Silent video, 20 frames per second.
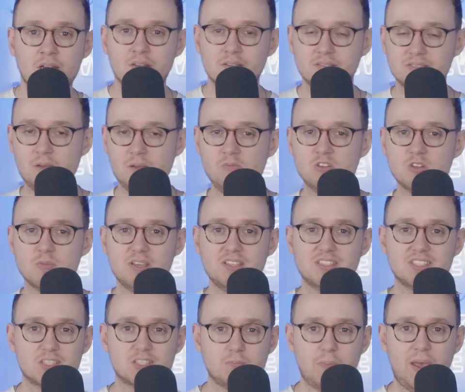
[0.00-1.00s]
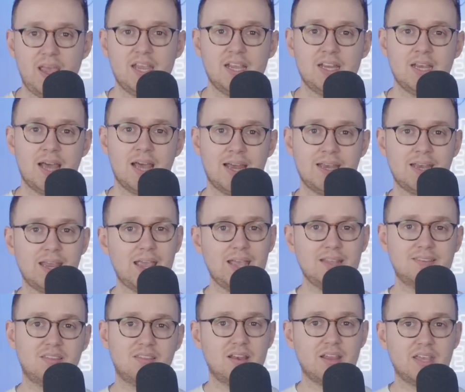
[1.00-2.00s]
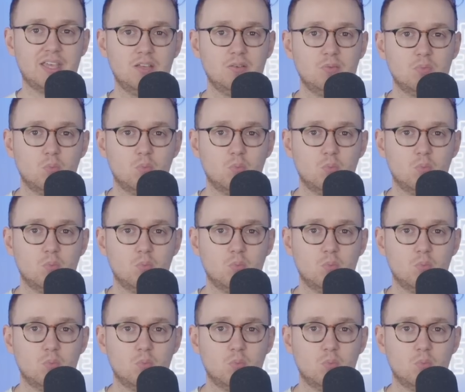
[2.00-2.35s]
seem to be Spain and Italy,